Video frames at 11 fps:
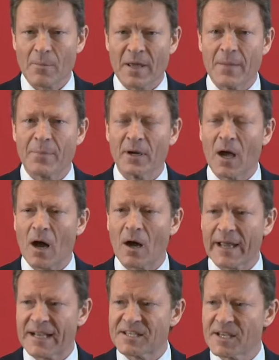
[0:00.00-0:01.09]
People are
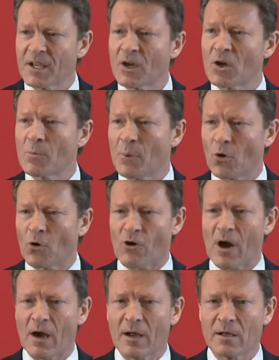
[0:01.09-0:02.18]
getting
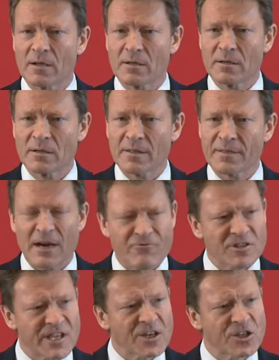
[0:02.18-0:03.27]
poorer. That
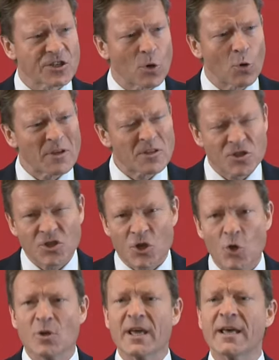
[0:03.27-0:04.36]
recession, almost
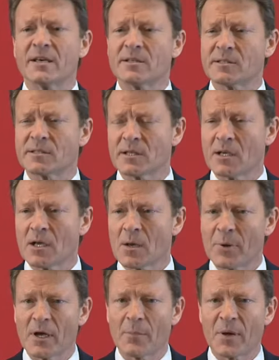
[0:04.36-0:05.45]
2 years
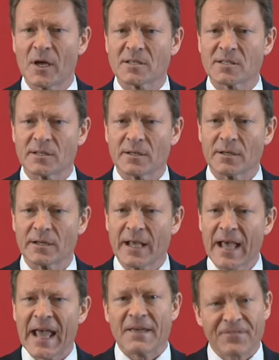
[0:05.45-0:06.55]
per person.
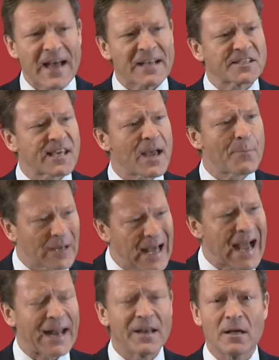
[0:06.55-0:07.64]
If that's their
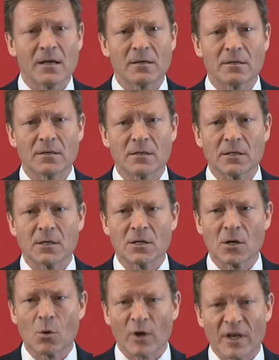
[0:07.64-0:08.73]
plan,
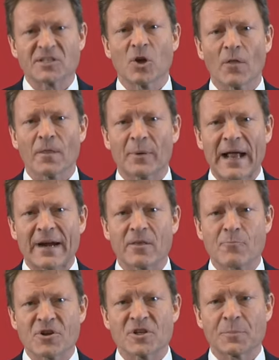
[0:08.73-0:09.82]
well, it's not the plan of the
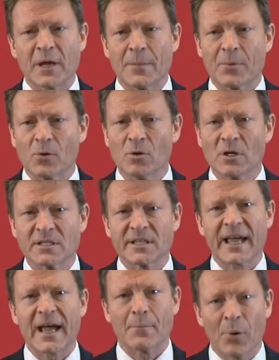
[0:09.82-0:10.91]
British people to
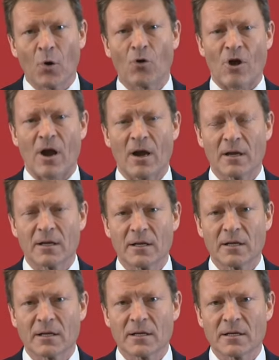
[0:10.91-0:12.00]
get poorer.
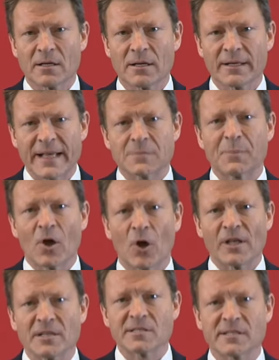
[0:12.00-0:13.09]
Let's be
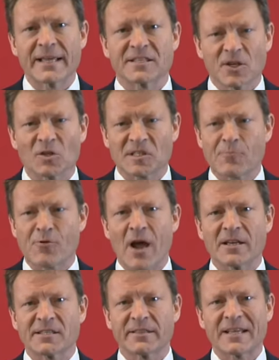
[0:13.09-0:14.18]
honest, it's not
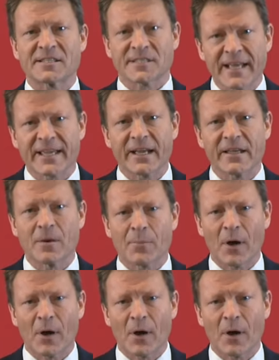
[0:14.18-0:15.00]
surprising they're sinking in the